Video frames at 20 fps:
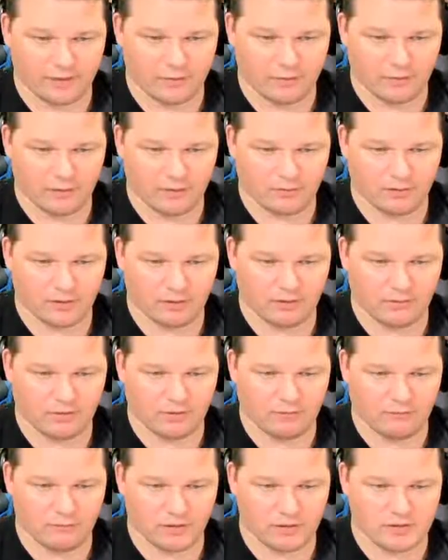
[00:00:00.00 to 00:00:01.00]
well get rid
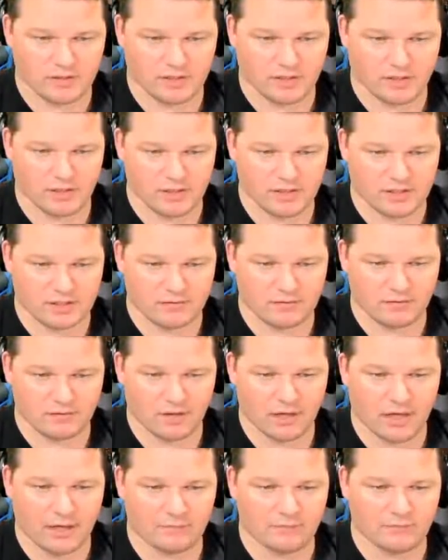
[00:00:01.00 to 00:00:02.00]
of most of these.
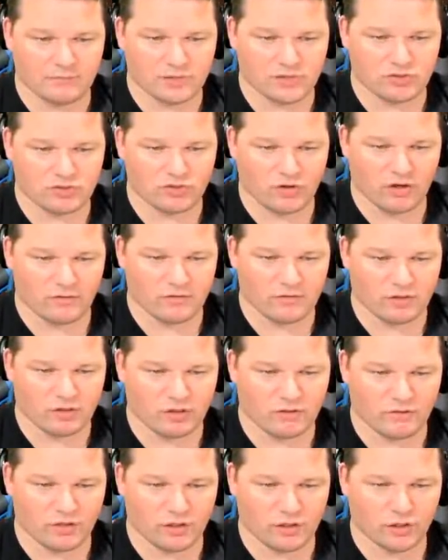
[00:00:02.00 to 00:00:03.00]
Just try to
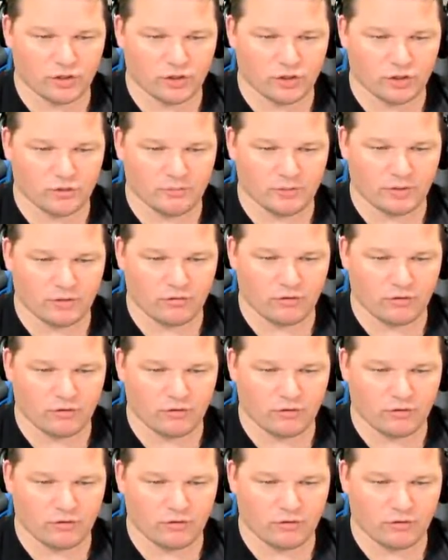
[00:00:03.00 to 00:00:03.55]
reserve a little bit of